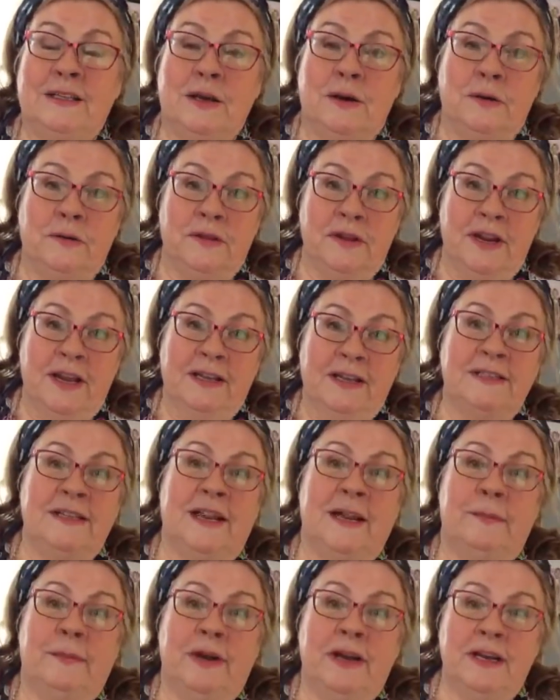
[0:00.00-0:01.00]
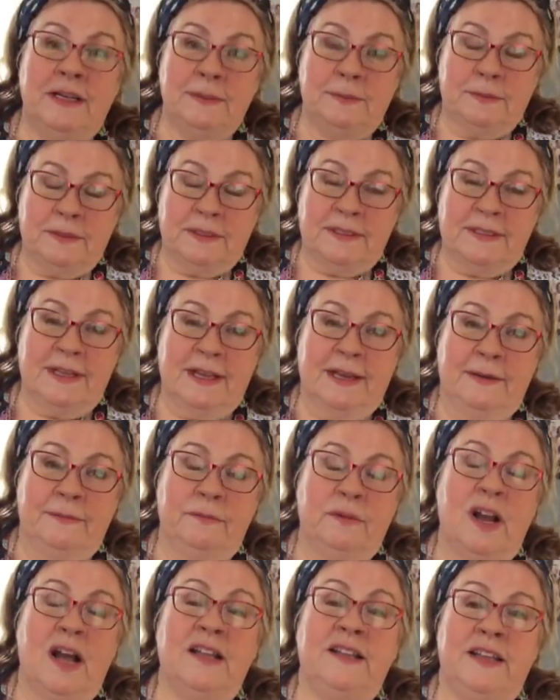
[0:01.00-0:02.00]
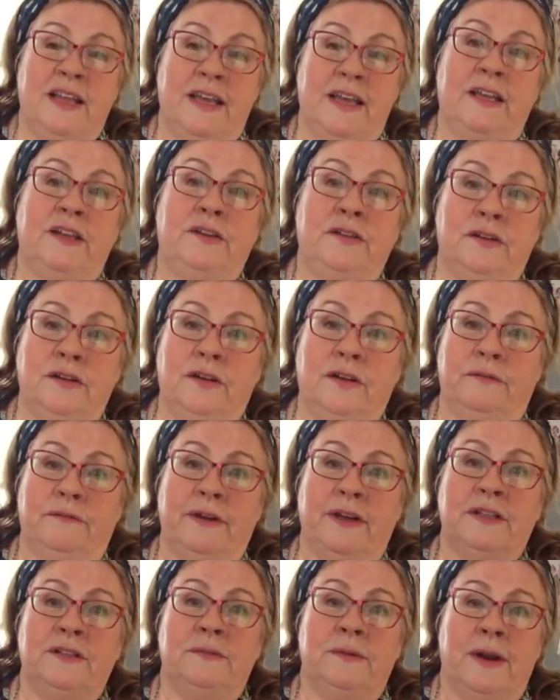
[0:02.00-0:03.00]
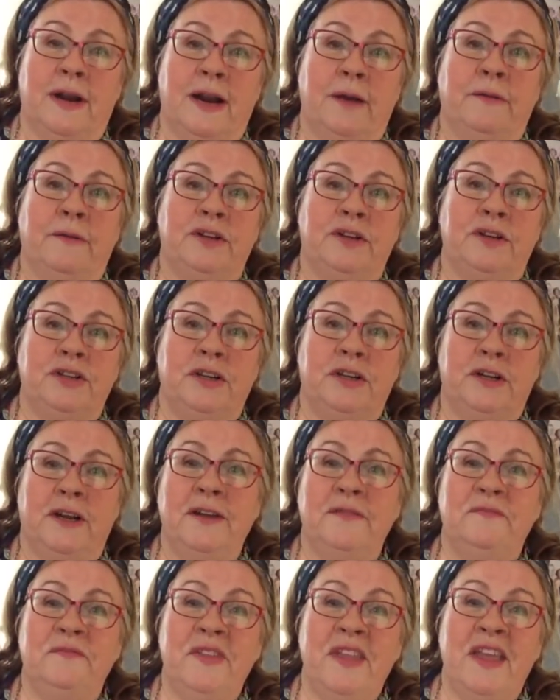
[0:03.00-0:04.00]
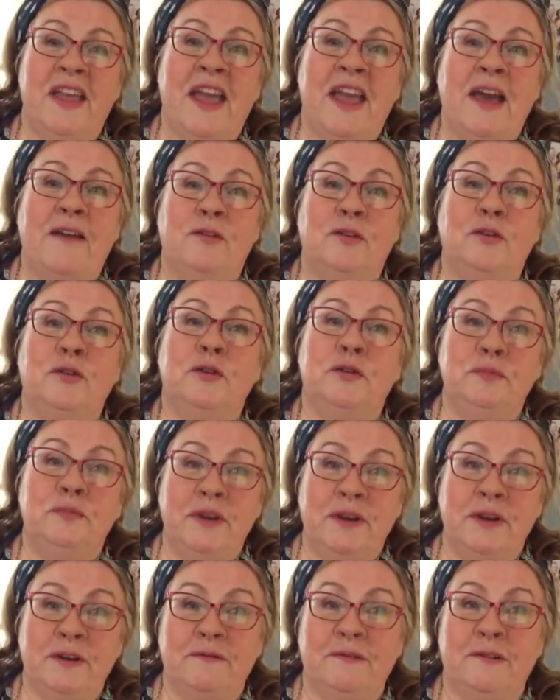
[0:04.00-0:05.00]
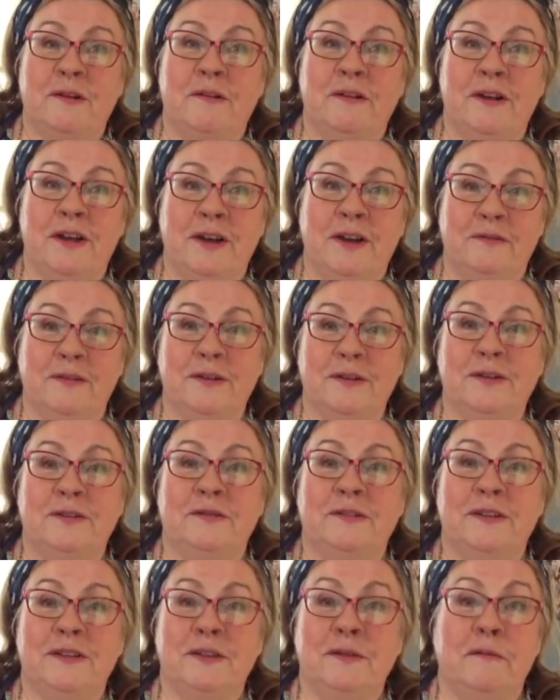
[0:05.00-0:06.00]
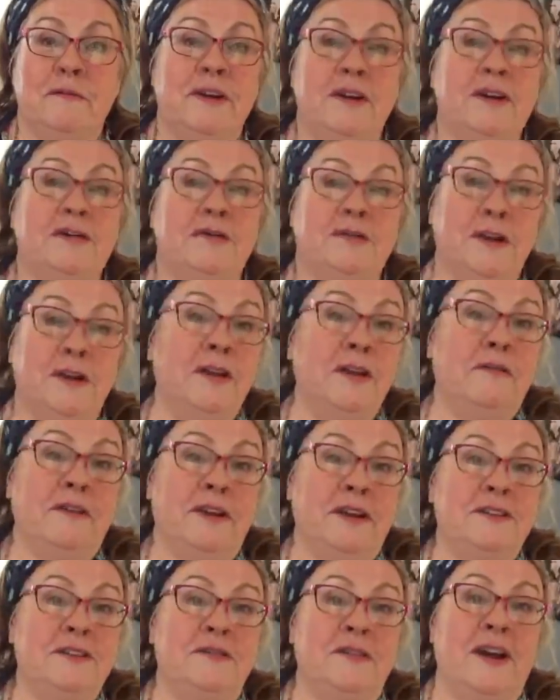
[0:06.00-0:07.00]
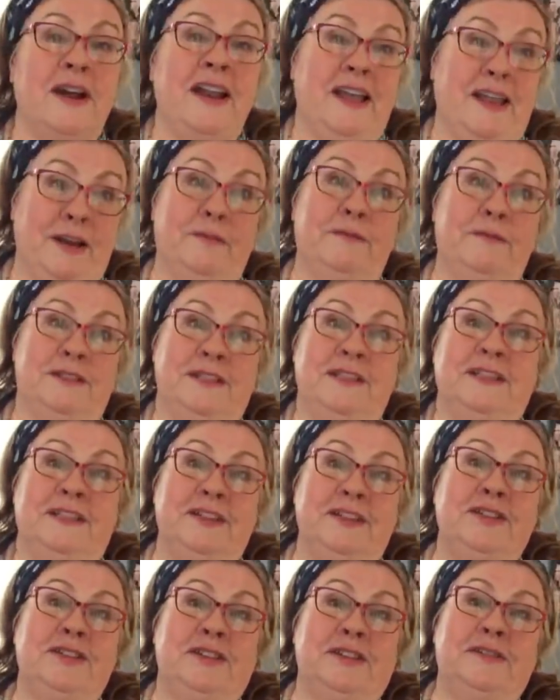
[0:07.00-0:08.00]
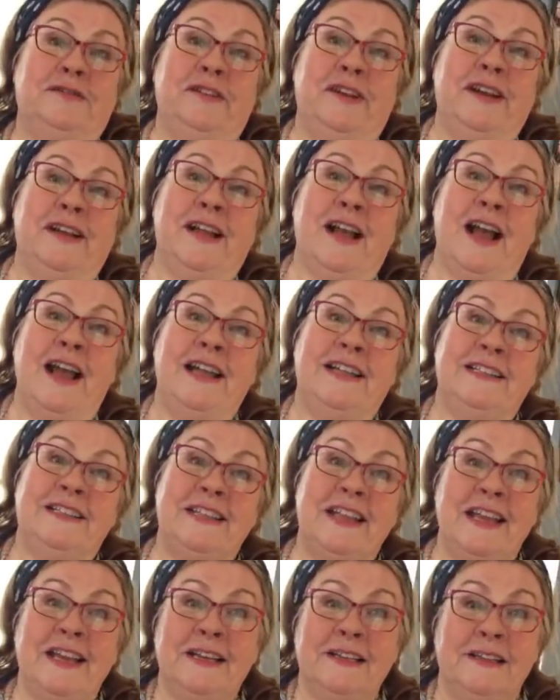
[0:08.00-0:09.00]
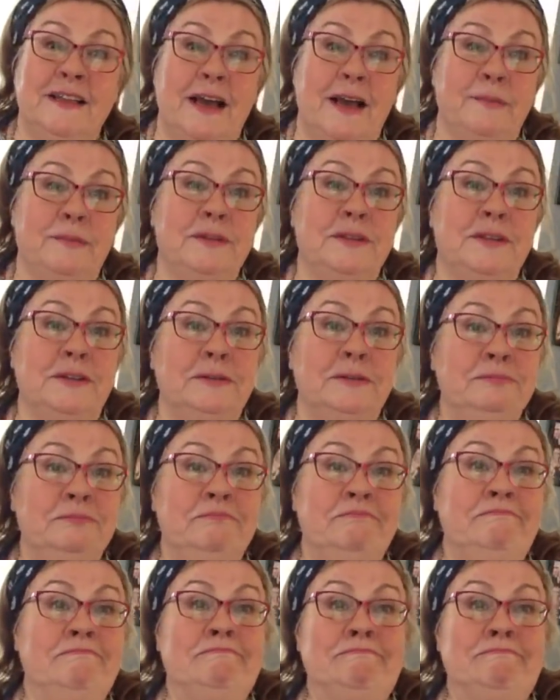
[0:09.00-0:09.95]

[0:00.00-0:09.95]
So the next night, my husband said, I'll take you to another restaurant. I want you to have a good meal for our anniversary. So we went to another restaurant, and it was delicious. We had I had steak and lobster.